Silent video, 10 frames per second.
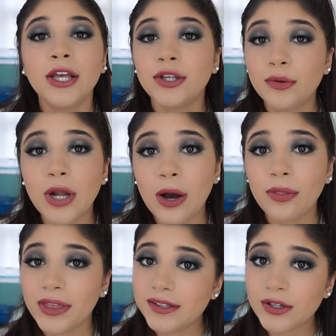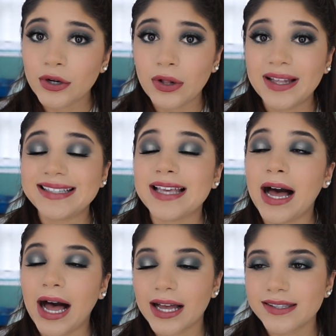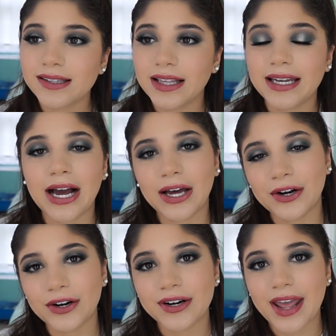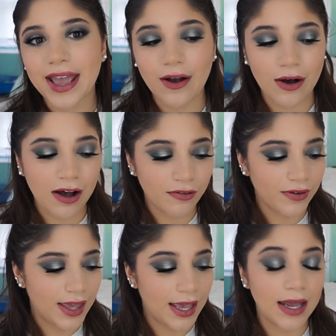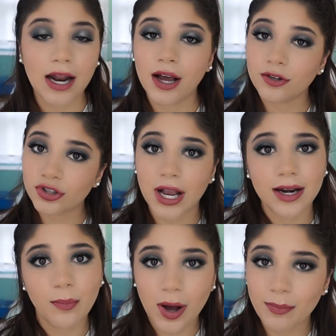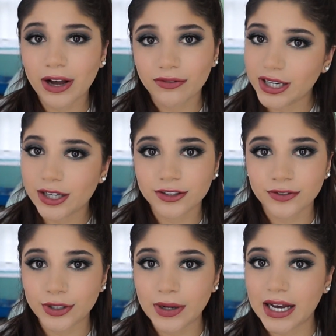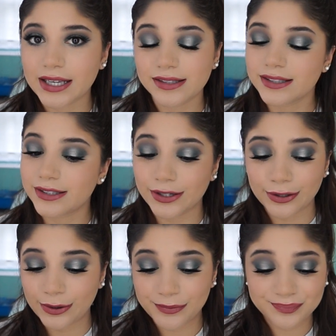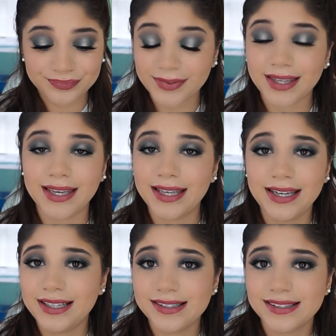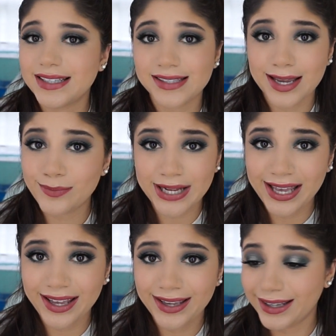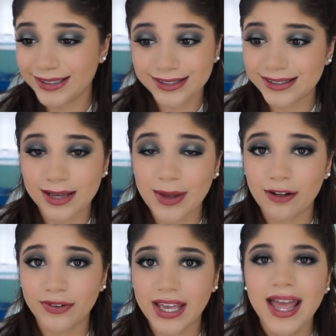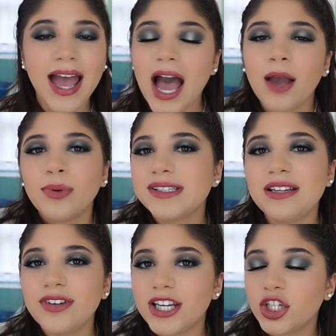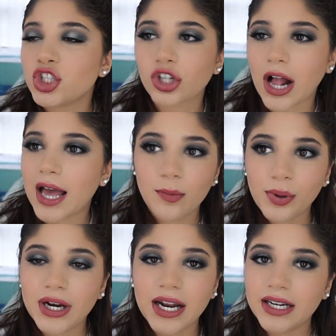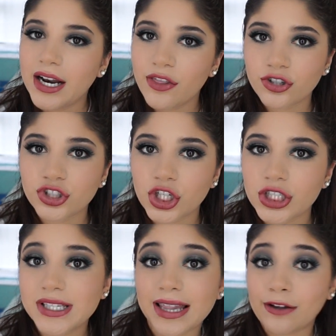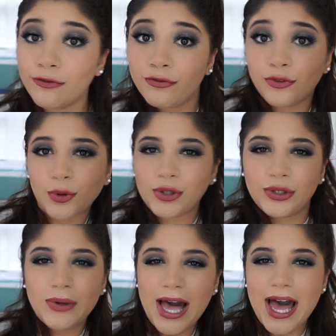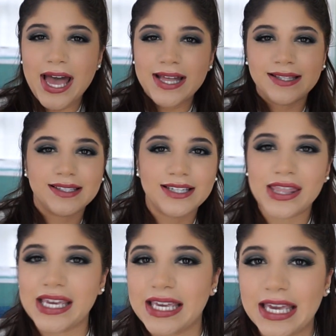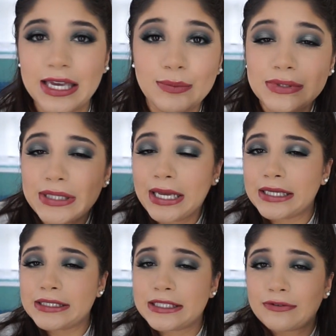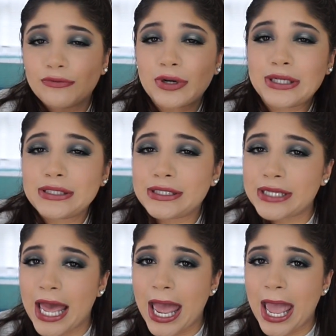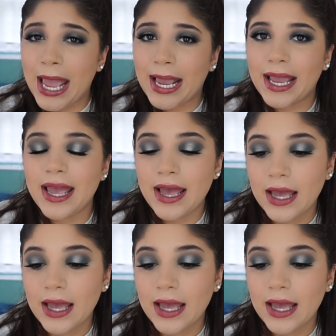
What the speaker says: You know, this girl is hustling on her day off and trying to pump out videos for you guys. So it is the same day, it is the same outfit. I wasn't even gonna try to put on another shirt to like fool you guys into thinking it was like a different day.